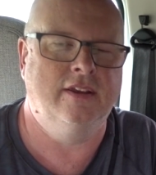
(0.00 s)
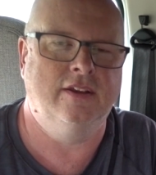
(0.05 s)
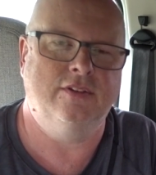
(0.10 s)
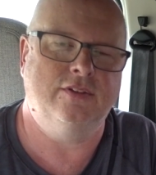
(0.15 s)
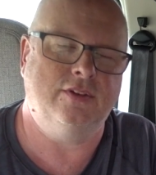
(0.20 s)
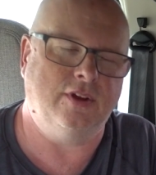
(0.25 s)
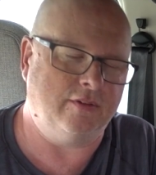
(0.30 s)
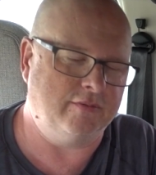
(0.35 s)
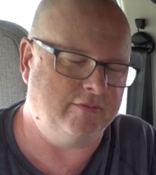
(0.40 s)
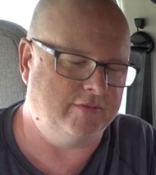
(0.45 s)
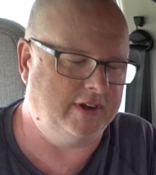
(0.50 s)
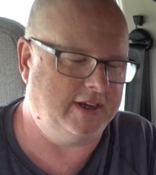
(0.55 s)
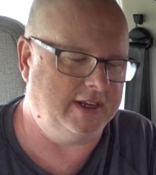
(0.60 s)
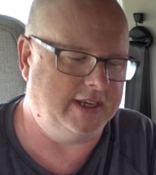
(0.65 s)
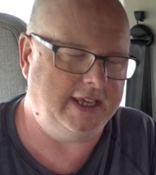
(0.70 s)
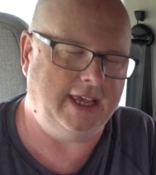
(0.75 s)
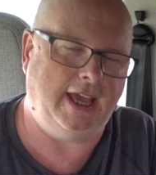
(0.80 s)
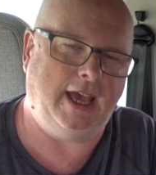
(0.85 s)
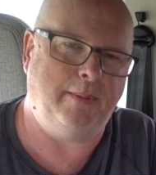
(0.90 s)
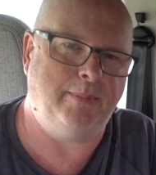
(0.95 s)
So I'm
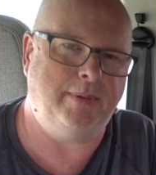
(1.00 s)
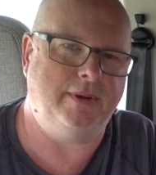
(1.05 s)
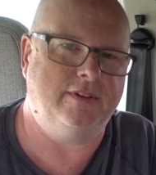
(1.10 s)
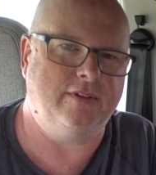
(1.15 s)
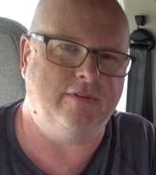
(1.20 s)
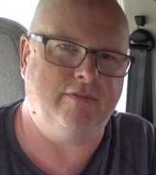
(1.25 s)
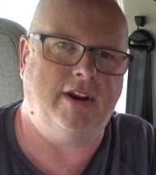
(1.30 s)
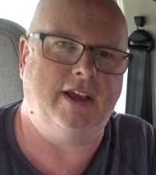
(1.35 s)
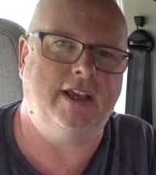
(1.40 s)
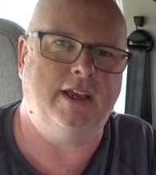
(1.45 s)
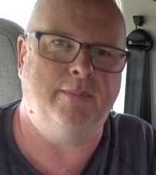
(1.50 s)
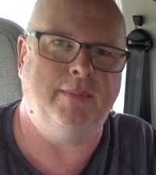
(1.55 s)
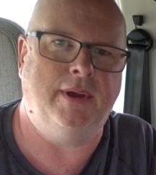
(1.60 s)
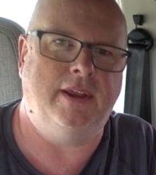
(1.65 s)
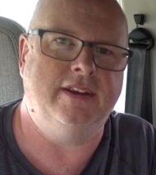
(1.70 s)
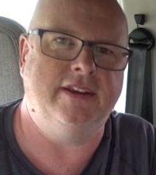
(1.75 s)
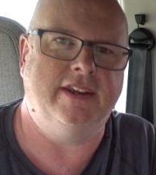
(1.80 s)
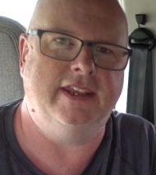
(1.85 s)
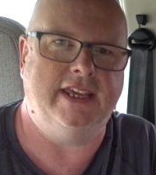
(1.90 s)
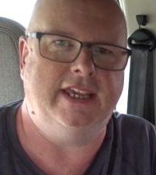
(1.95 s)
really happy to
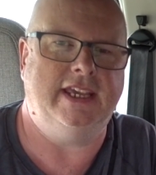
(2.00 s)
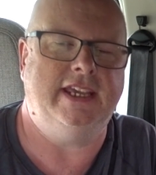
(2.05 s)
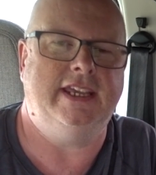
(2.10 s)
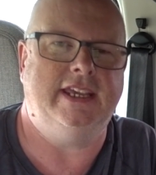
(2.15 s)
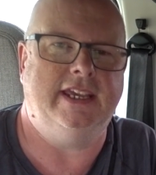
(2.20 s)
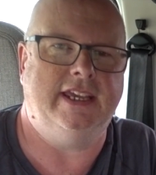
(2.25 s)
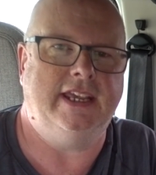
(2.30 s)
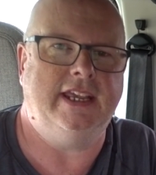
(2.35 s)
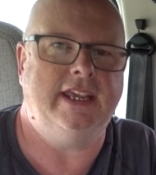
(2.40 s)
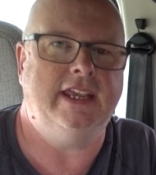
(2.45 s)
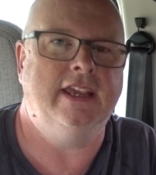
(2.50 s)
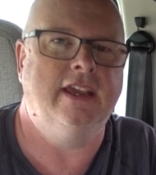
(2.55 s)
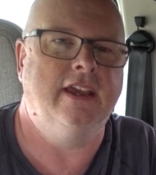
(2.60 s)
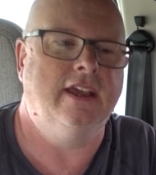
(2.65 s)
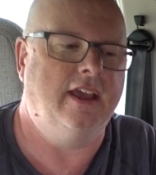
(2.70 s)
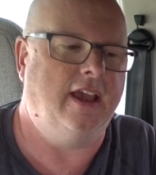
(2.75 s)
recommend EE